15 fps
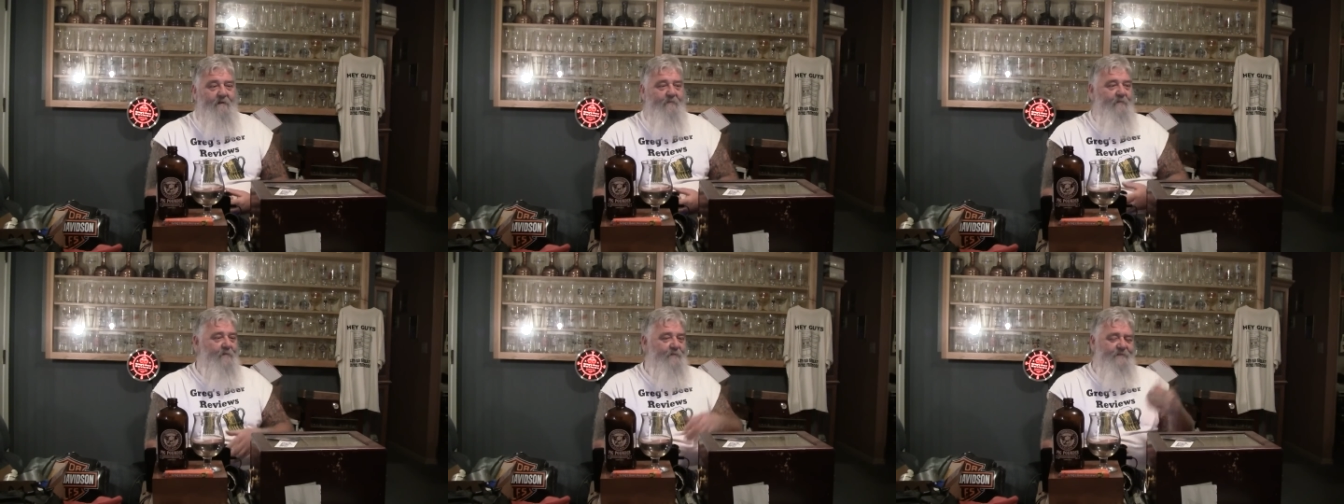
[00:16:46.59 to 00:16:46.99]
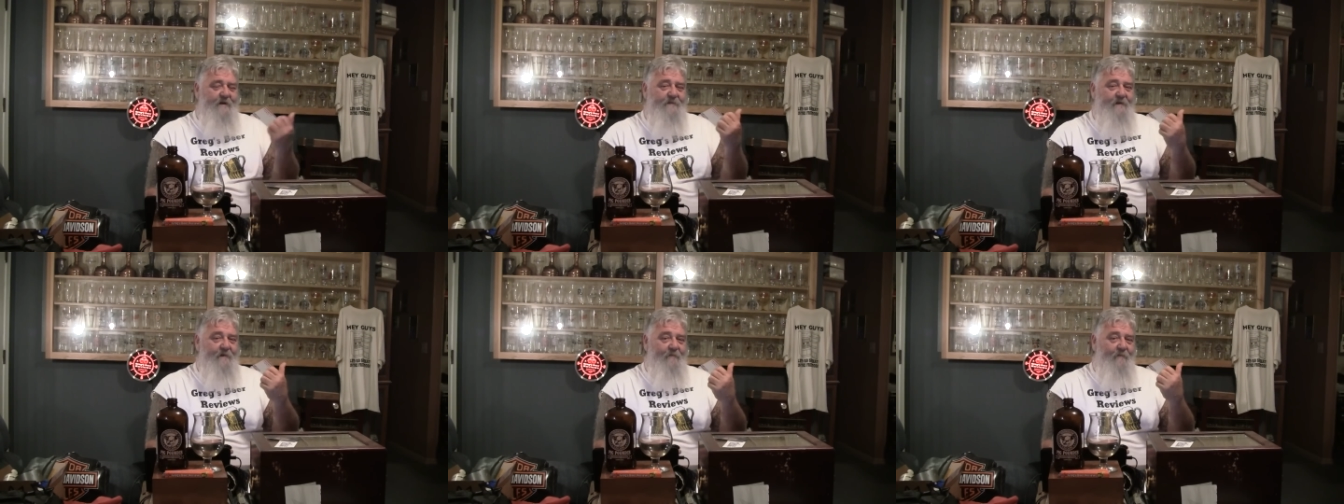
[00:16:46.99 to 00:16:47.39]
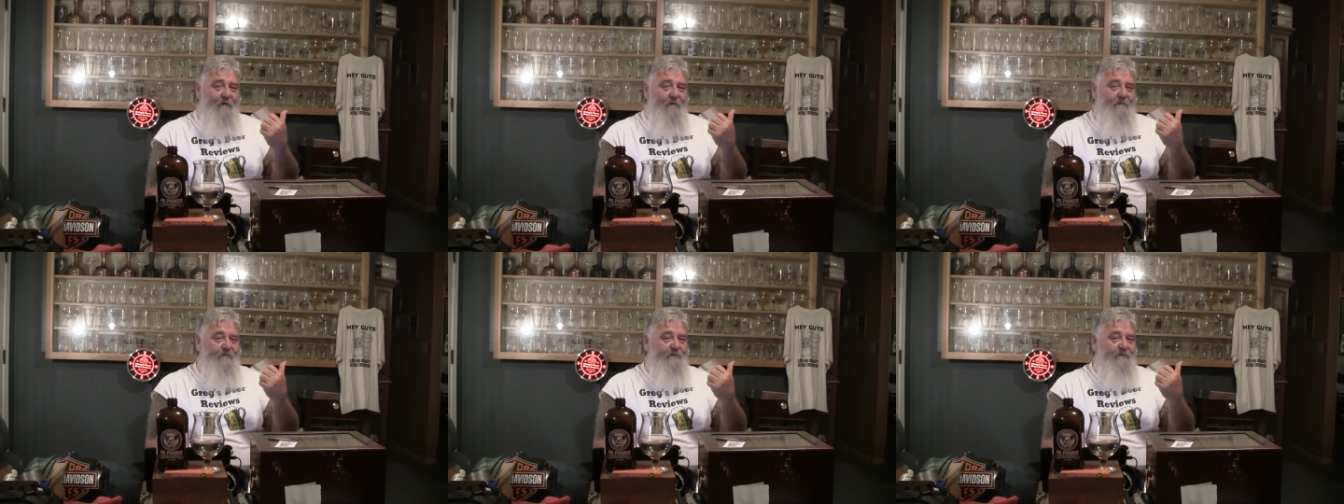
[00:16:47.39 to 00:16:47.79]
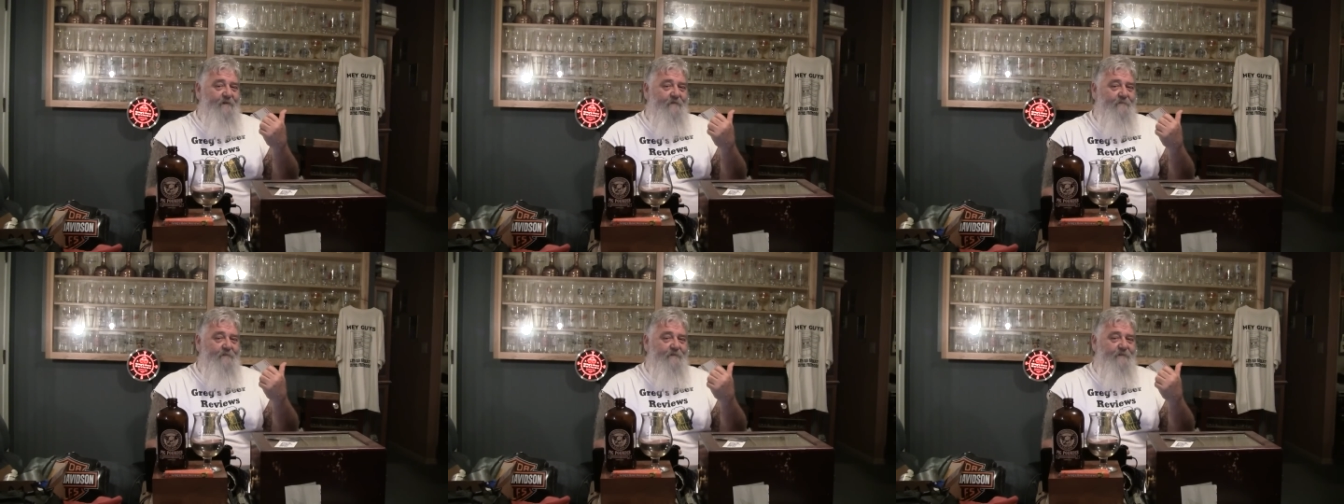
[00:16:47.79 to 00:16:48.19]
We're going to take that walk and
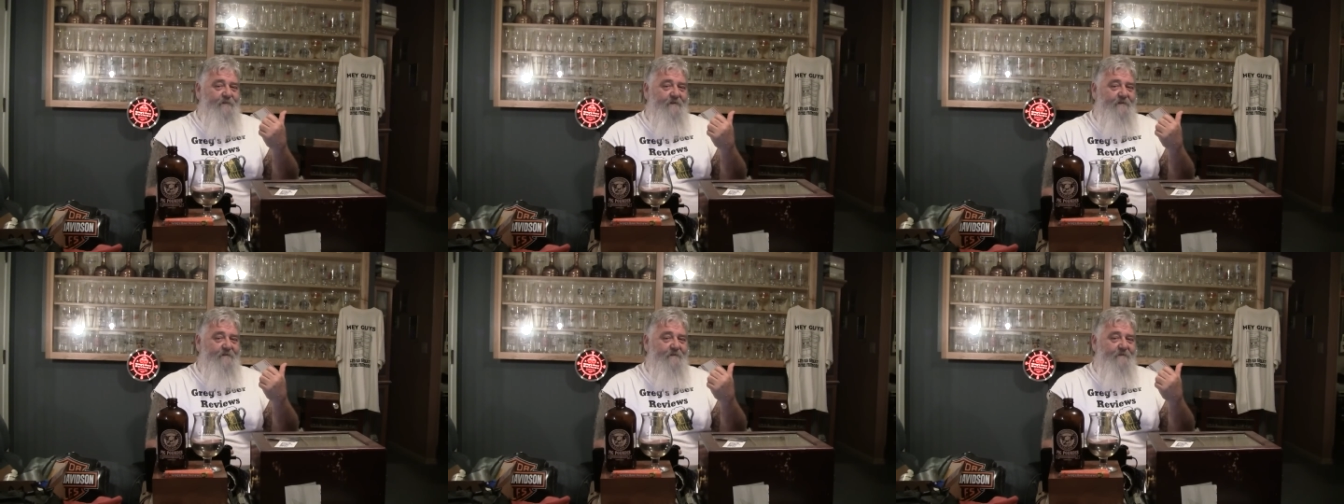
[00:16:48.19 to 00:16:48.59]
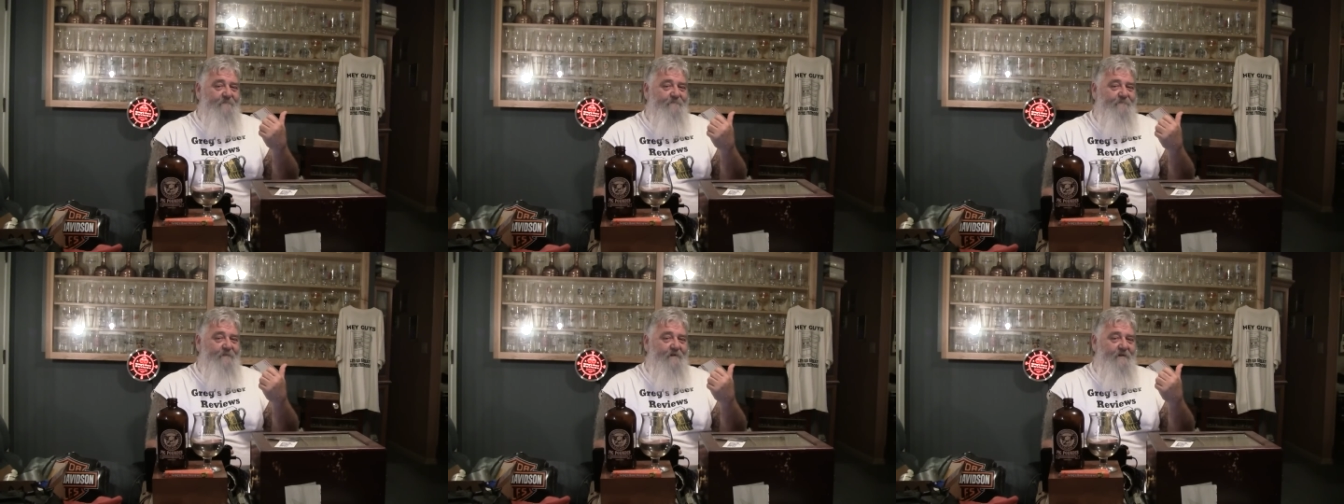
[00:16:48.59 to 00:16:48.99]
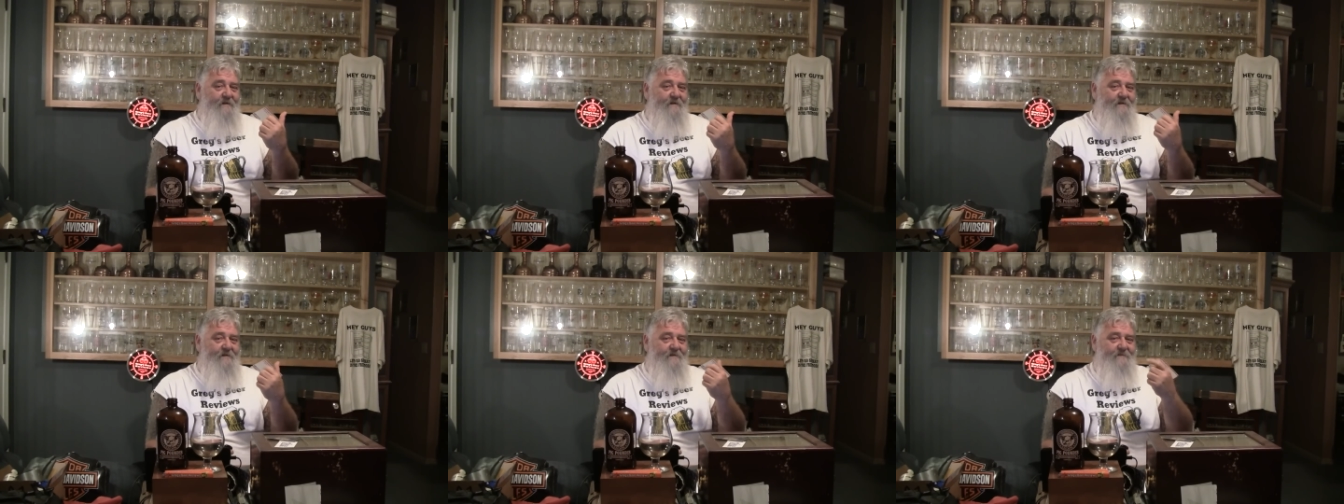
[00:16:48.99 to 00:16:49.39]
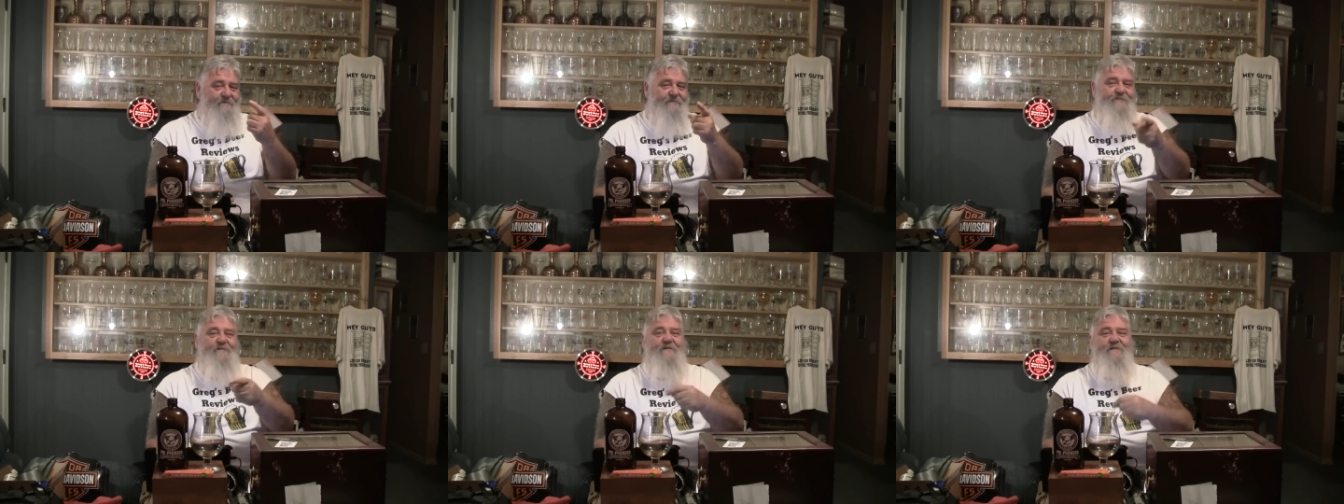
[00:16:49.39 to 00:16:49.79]
see what's in the fridge.
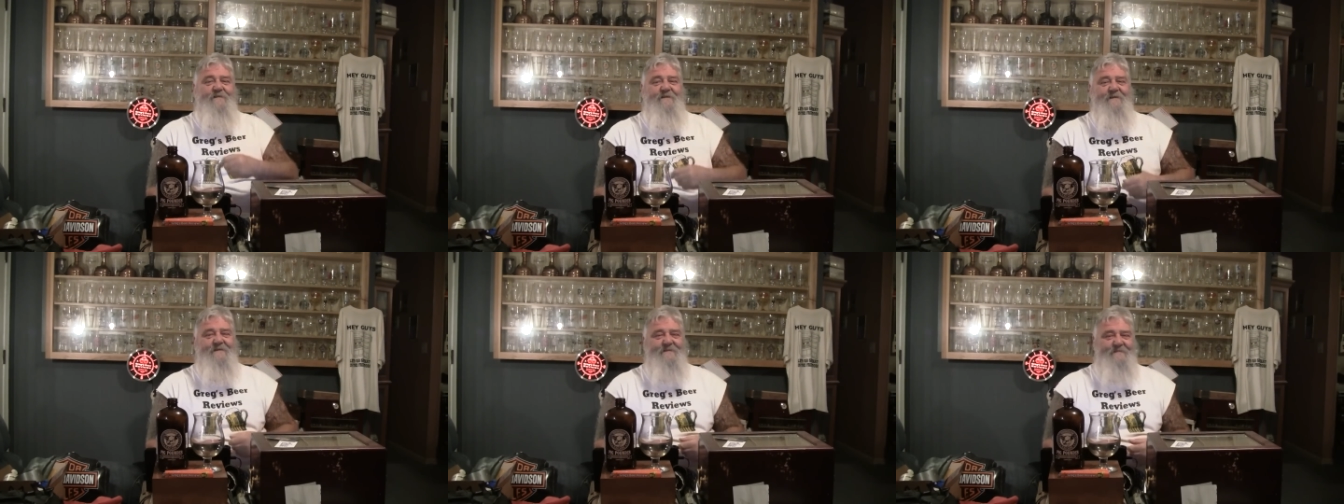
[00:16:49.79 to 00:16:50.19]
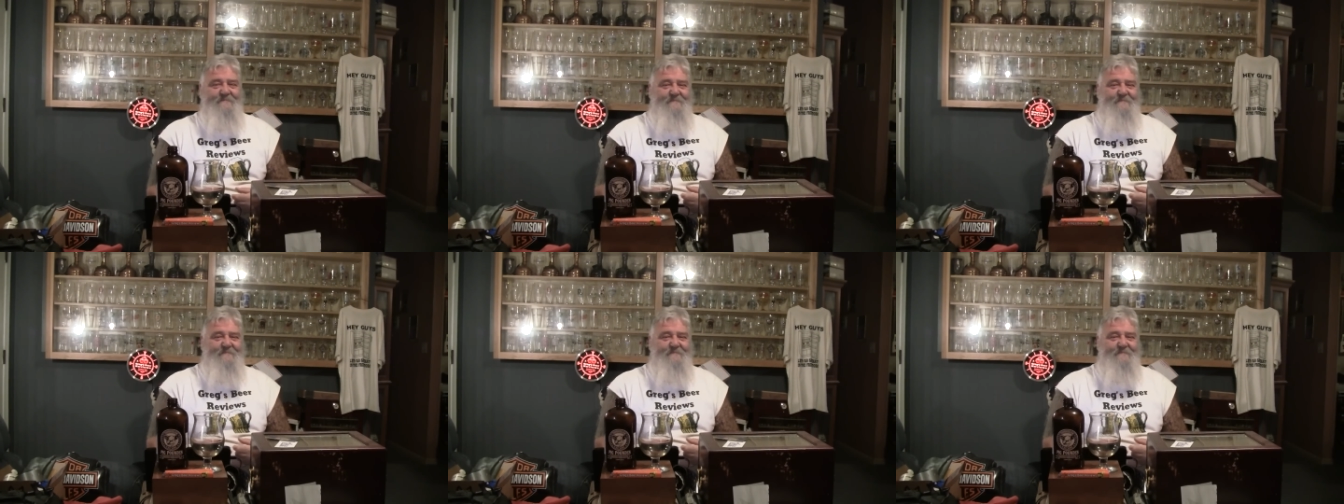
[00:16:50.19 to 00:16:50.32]
See you then.